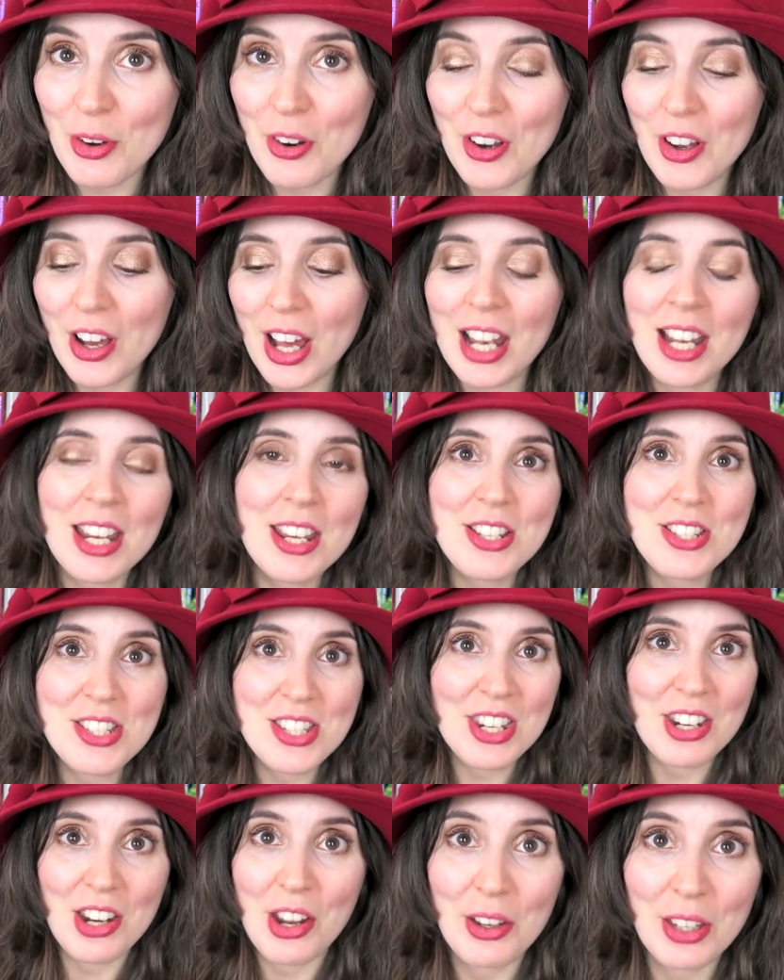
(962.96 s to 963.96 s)
or at
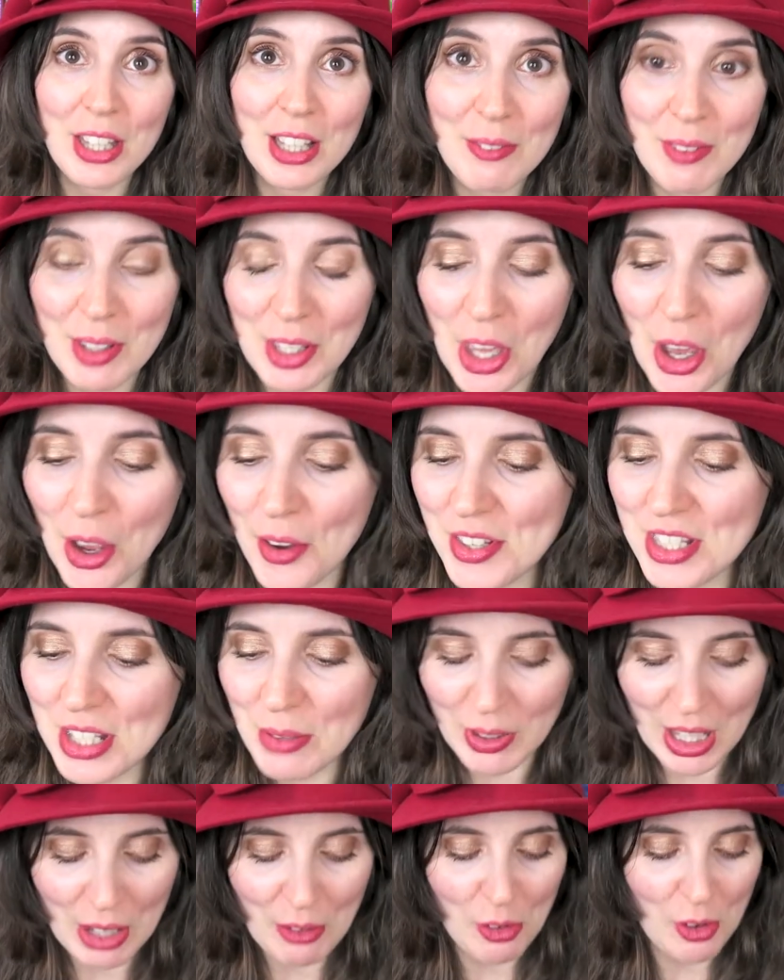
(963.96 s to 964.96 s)
least, you know, give them a go,
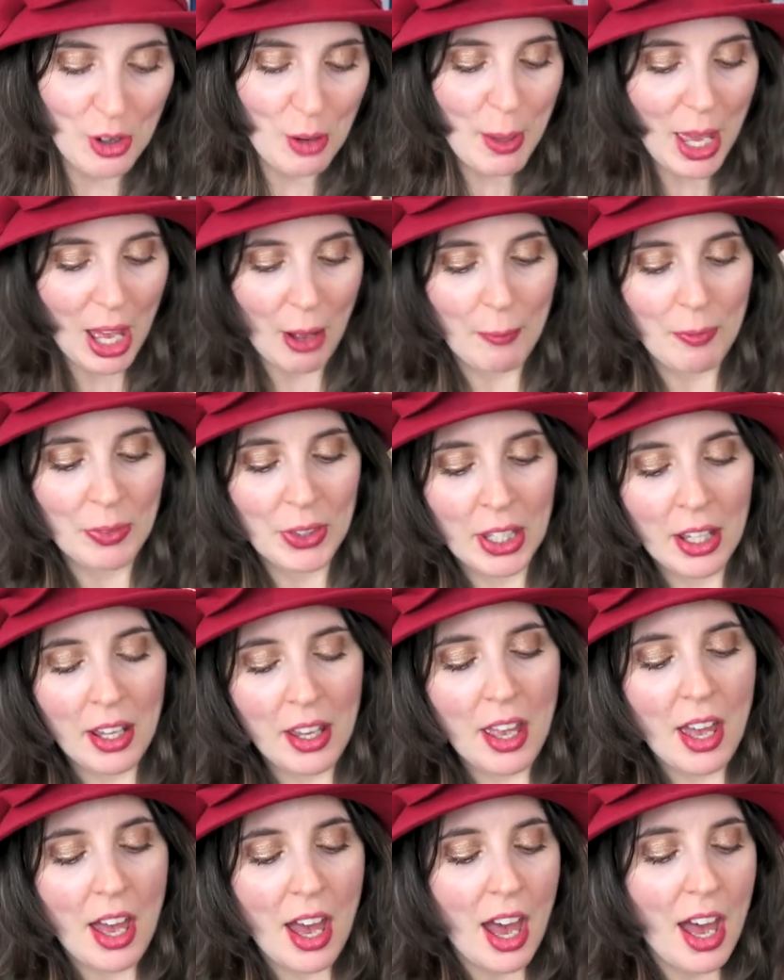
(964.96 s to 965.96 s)
see what they were all about.
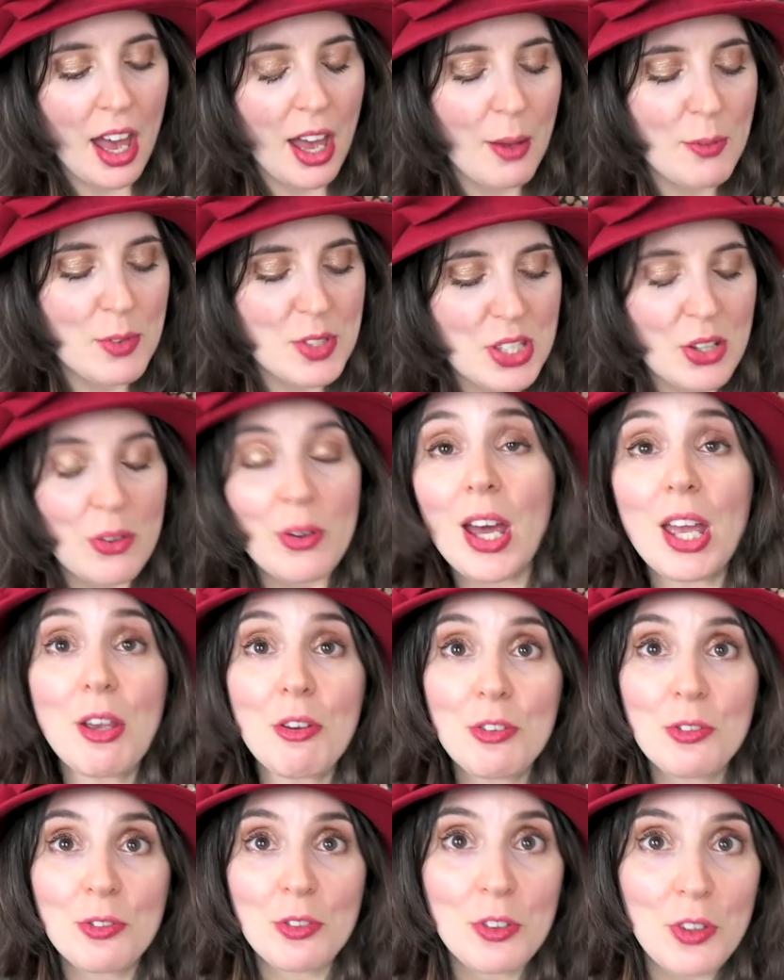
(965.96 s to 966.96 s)
So I
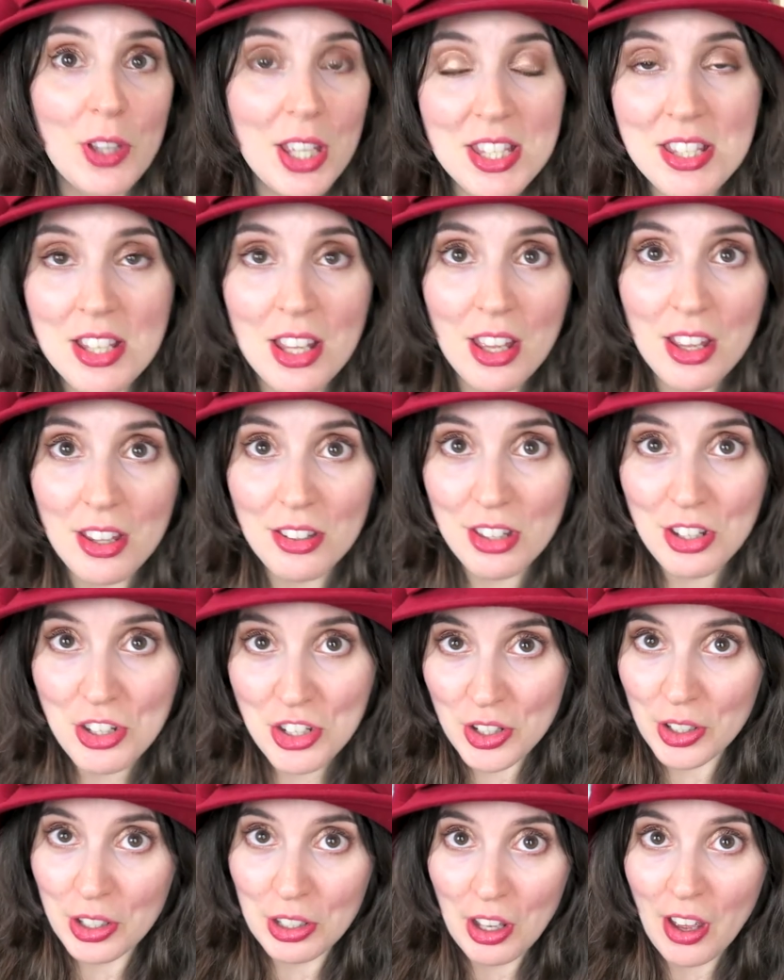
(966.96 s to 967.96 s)
thought I'd start The
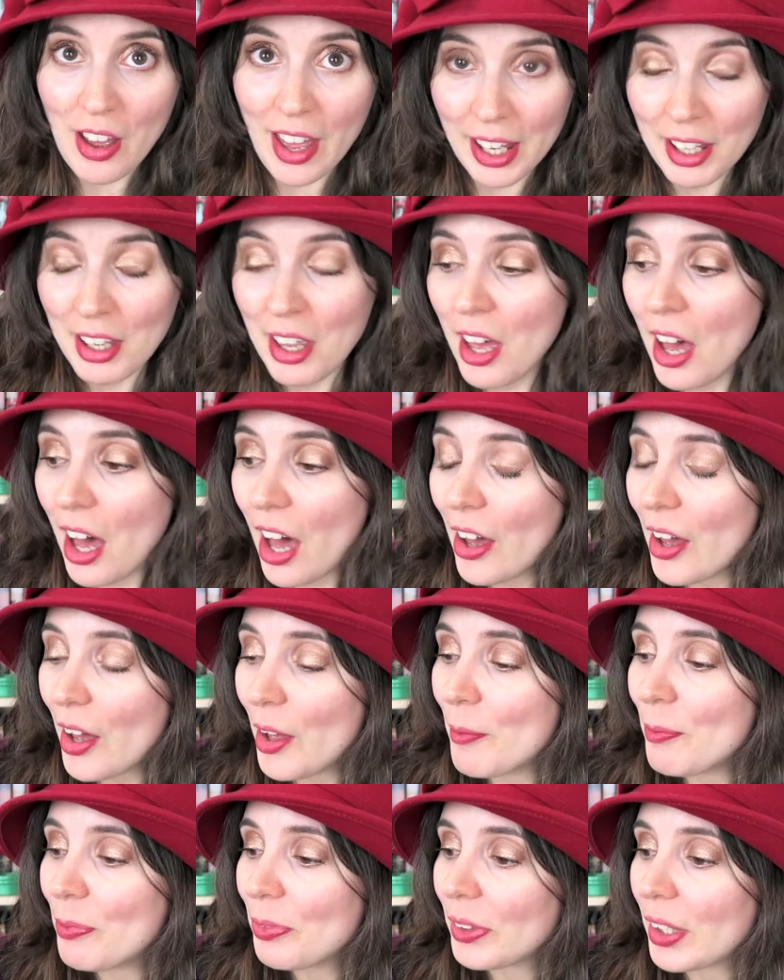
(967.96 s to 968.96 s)
Duke and I.
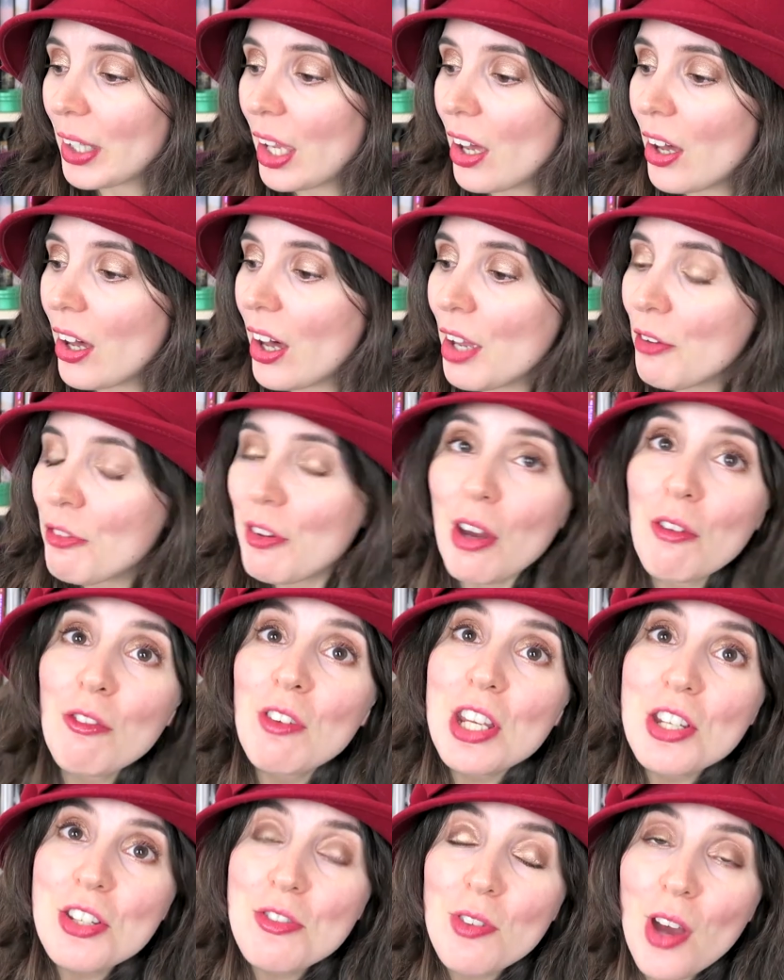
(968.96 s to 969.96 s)
I found
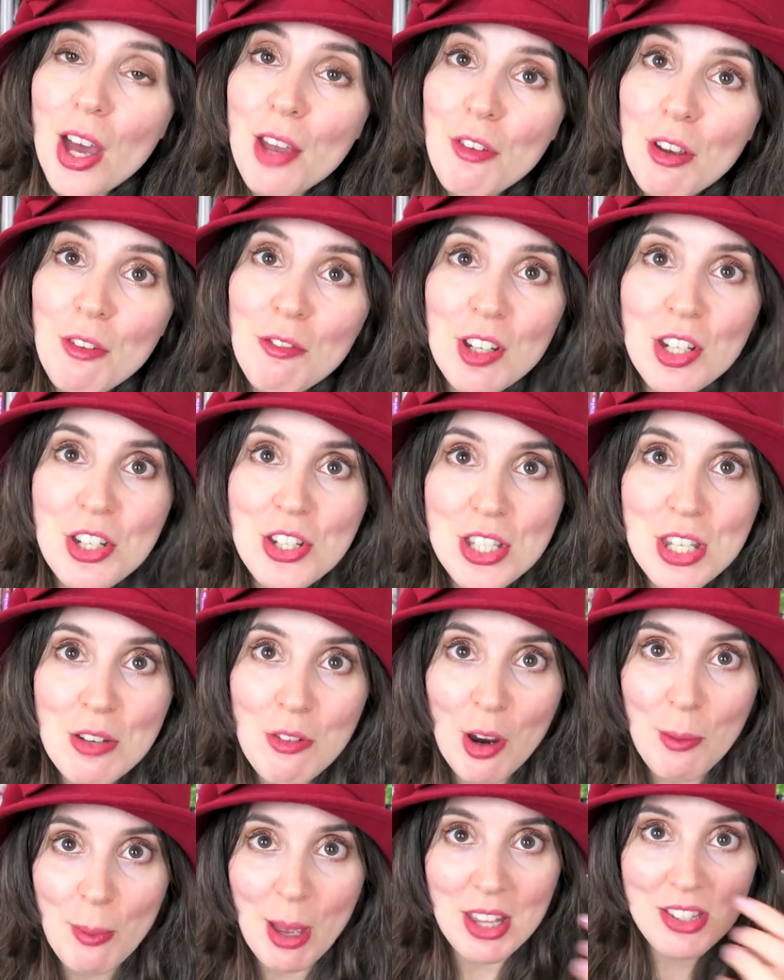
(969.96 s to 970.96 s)
Regency
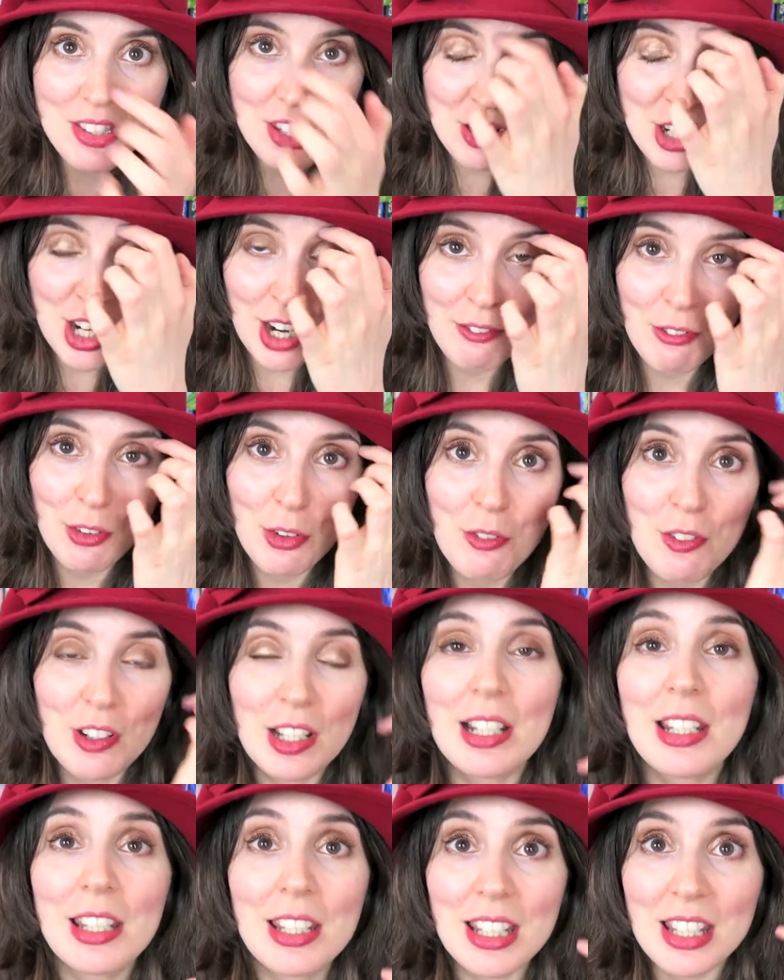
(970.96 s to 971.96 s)
romance in general
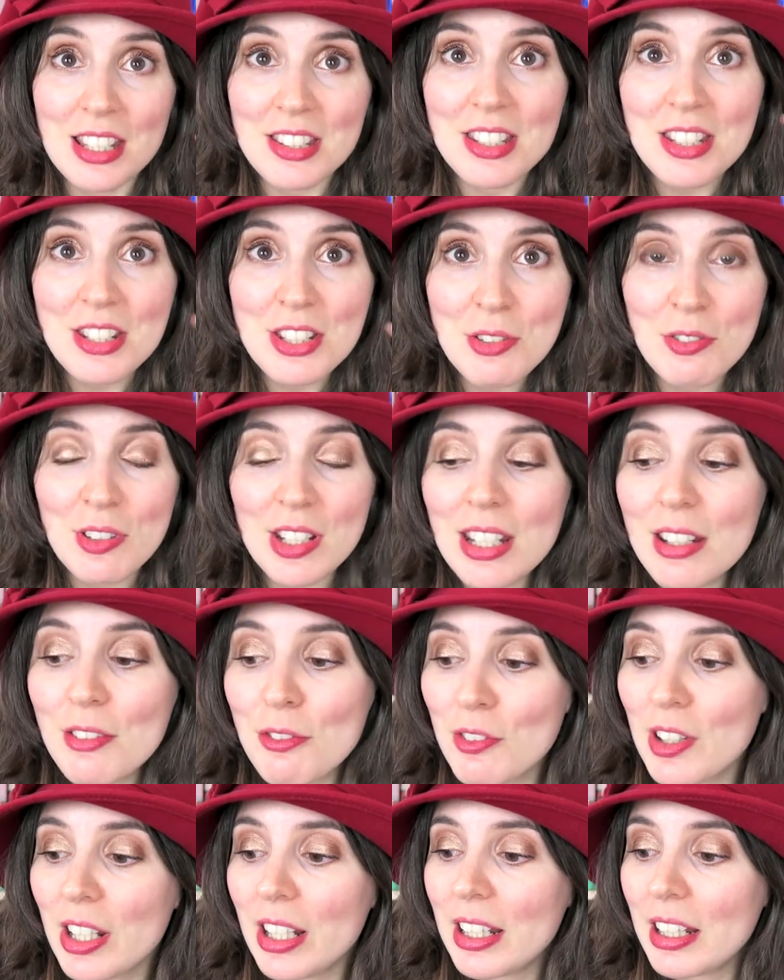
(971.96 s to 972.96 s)
really easy to
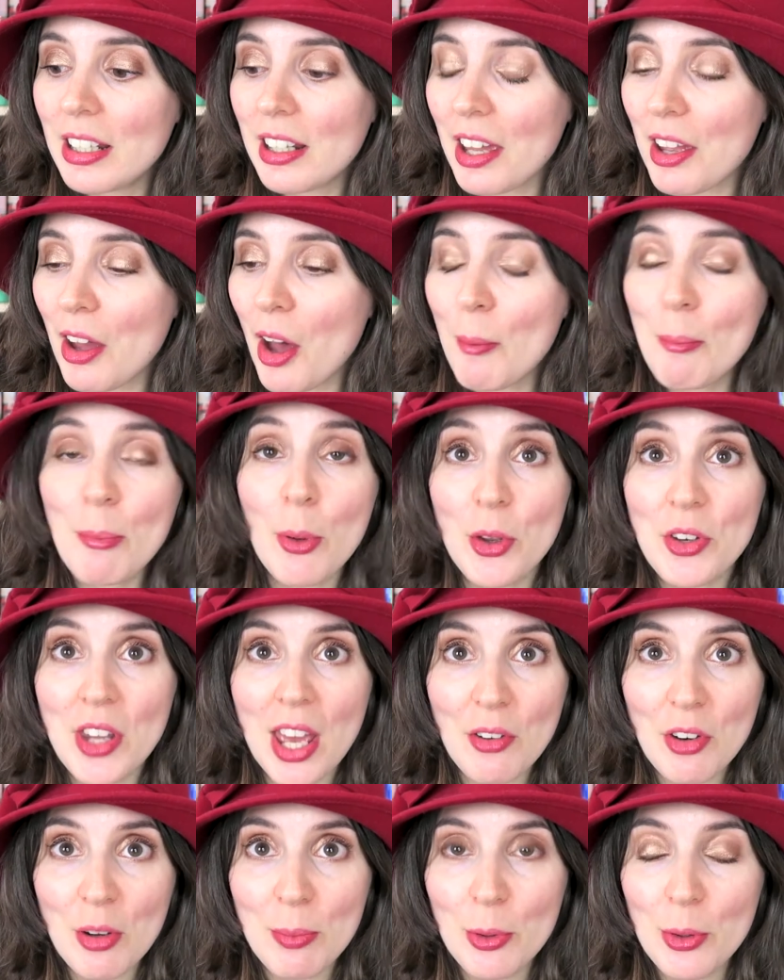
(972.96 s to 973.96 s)
read, really, like,
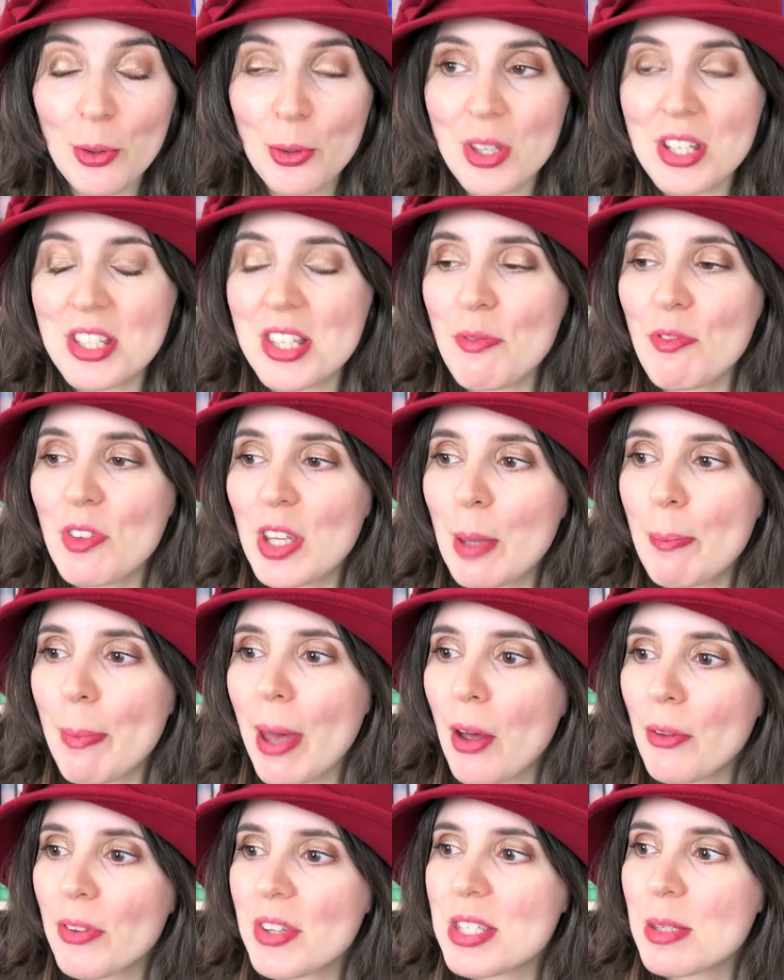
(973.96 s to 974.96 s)
unputdownable. There's something
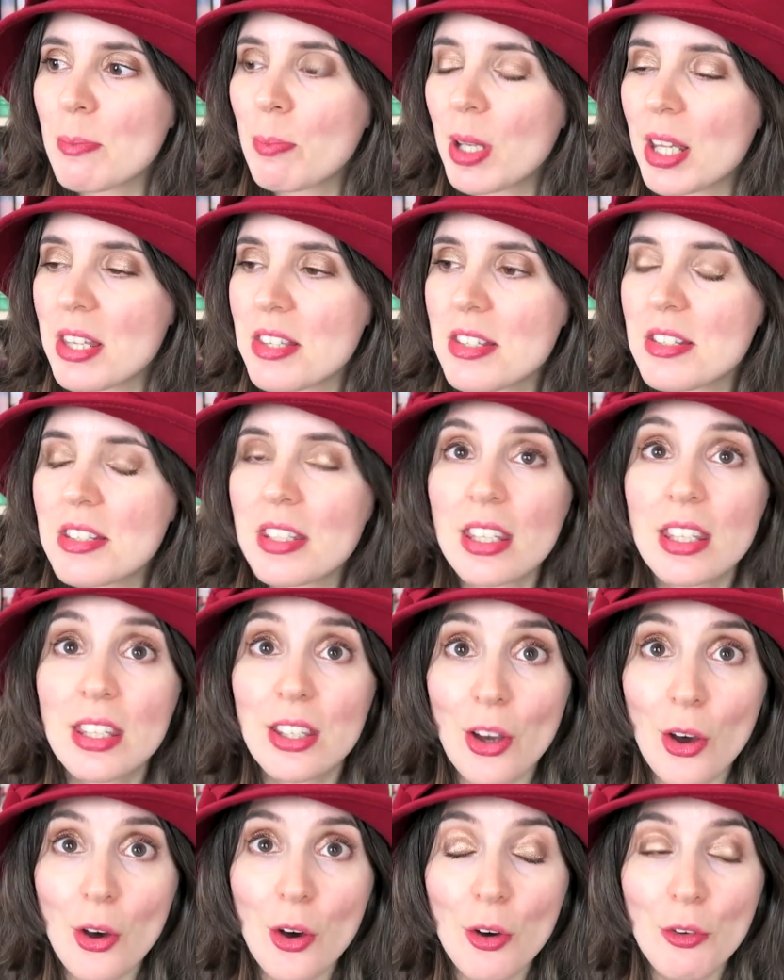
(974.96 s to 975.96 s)
about the
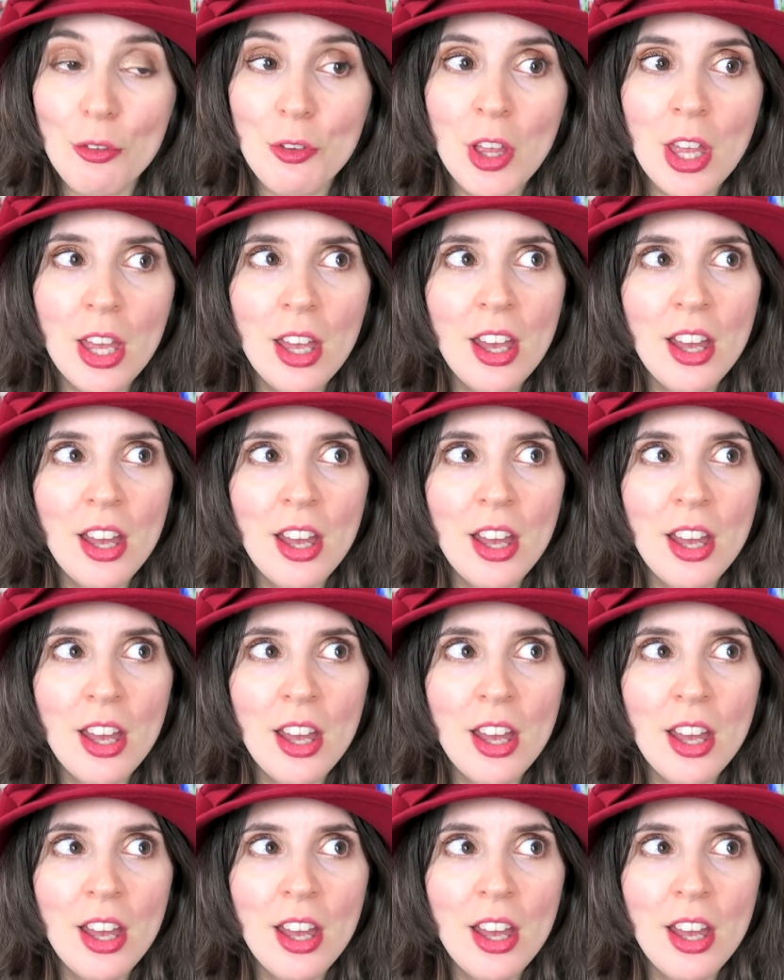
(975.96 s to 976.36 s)
simplicity of